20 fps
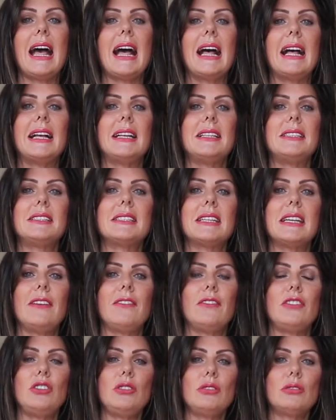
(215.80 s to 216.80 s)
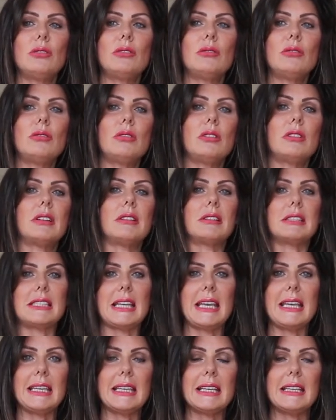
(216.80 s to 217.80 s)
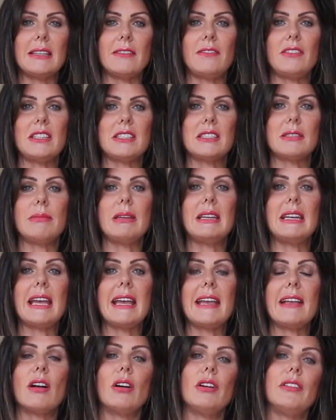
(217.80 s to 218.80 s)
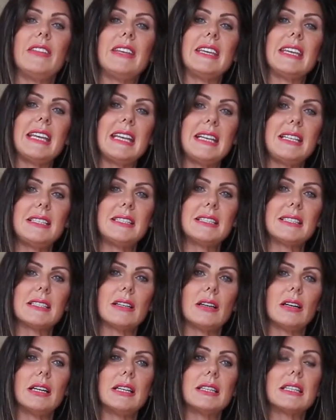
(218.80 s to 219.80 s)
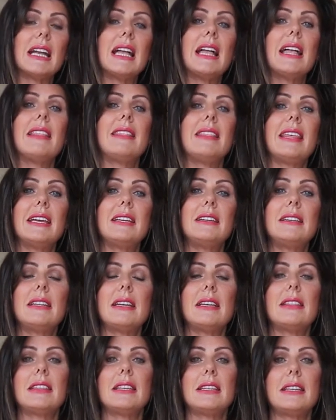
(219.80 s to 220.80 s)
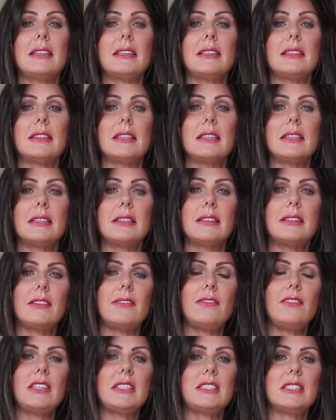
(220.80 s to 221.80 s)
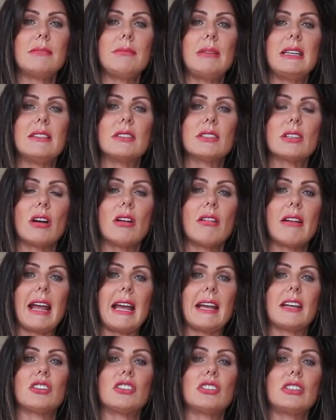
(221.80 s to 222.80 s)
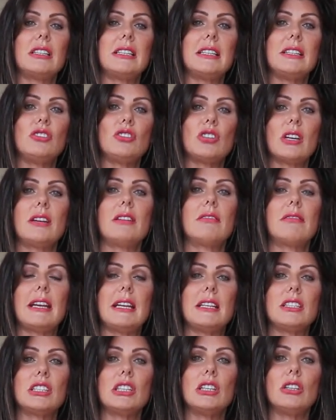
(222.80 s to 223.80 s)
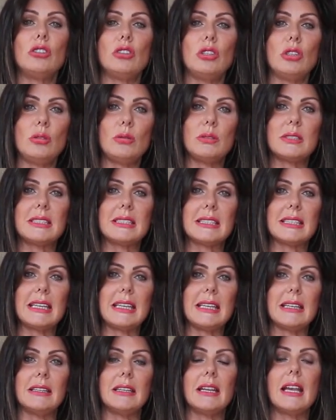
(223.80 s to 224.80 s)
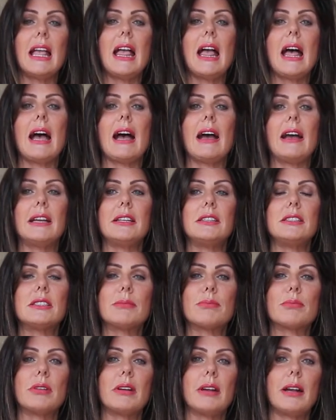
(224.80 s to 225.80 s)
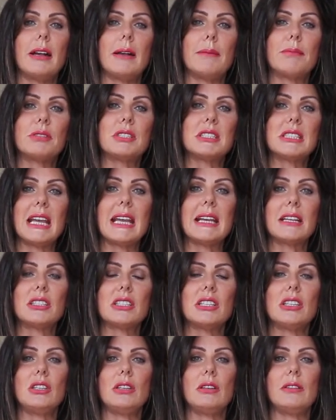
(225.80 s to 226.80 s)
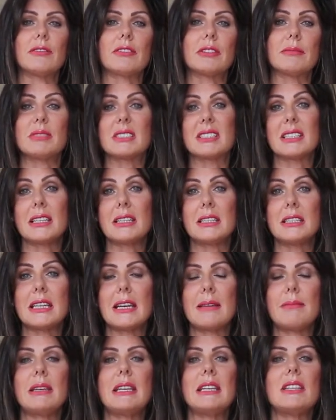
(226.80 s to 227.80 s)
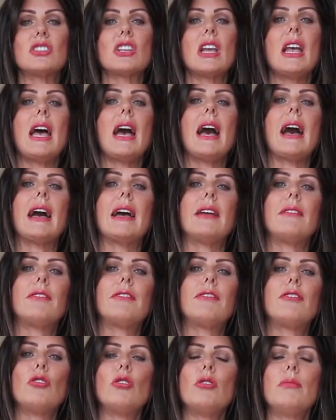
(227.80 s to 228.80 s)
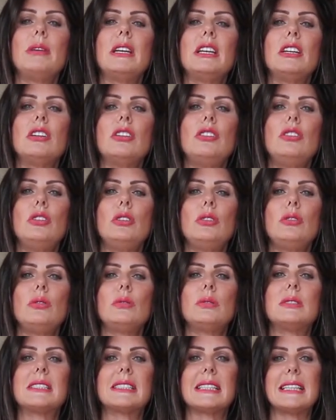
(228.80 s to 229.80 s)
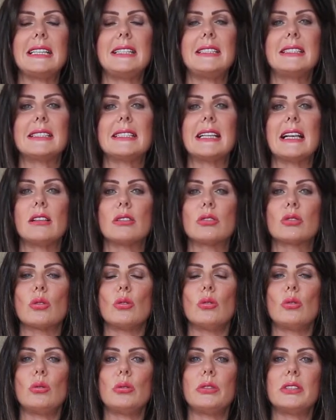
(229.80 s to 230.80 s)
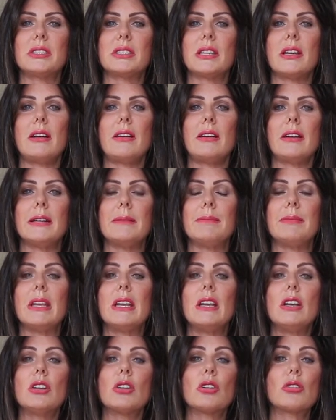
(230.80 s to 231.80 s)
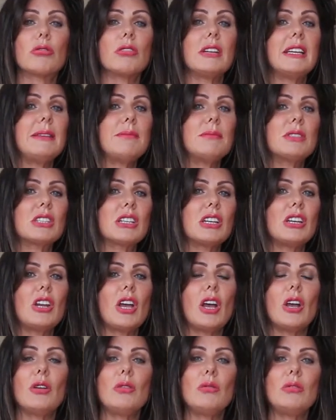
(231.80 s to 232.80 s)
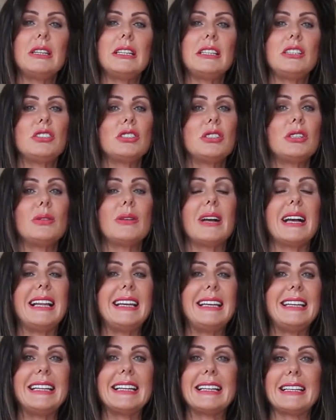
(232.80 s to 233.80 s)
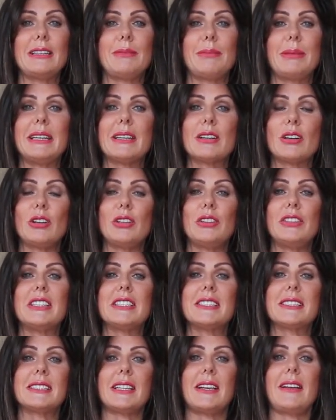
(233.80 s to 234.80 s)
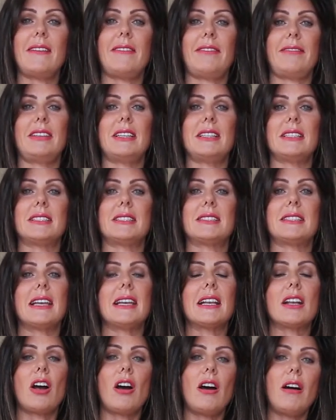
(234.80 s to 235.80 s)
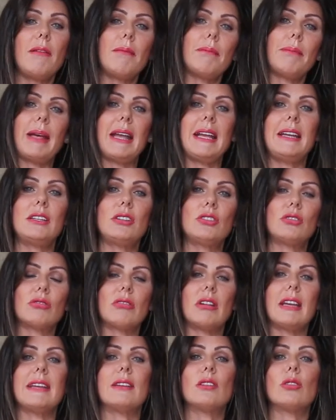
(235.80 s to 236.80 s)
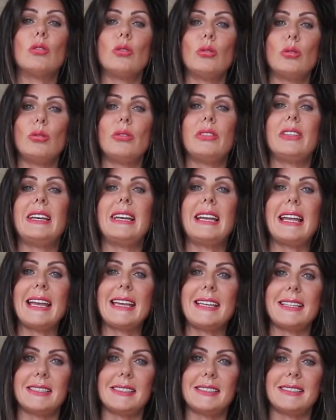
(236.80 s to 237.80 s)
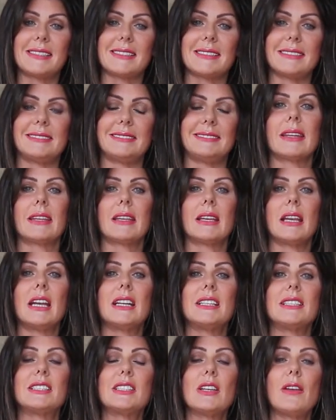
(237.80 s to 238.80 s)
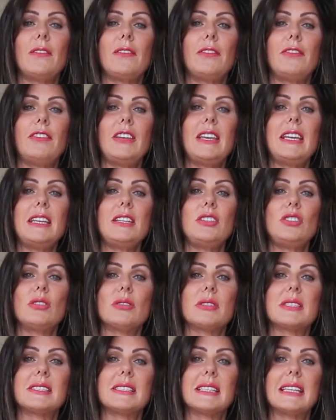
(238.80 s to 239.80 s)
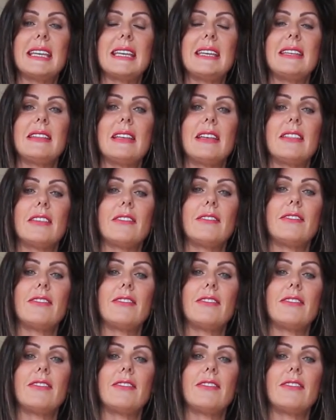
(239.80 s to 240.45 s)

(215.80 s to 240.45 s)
and if you're taking the vitamin A on the inside, then the vitamins are actually generating new skin and protecting you from sun damage and forming new skin cells all the time. Creams can only do a little bit on the surface. They can't penetrate all the layers. So feed your skin the